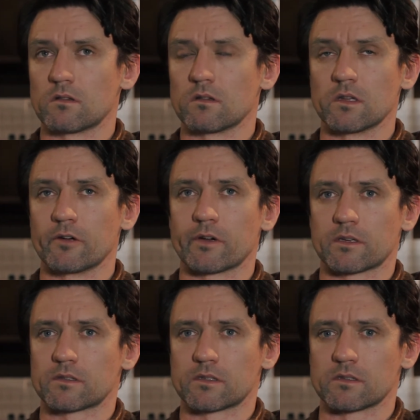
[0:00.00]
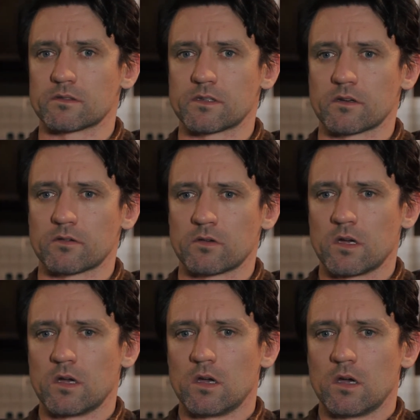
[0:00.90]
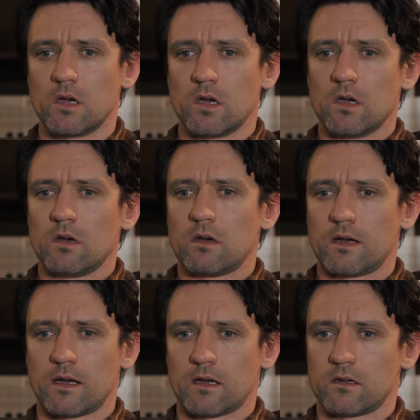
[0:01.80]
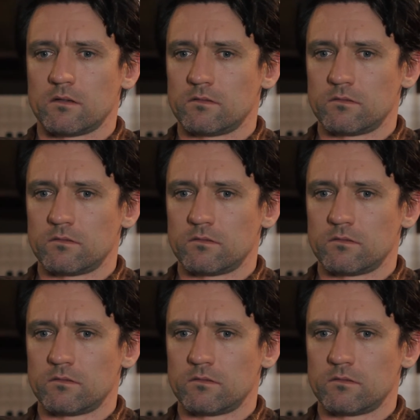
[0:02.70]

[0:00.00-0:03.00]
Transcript: the lyrics are so, uh,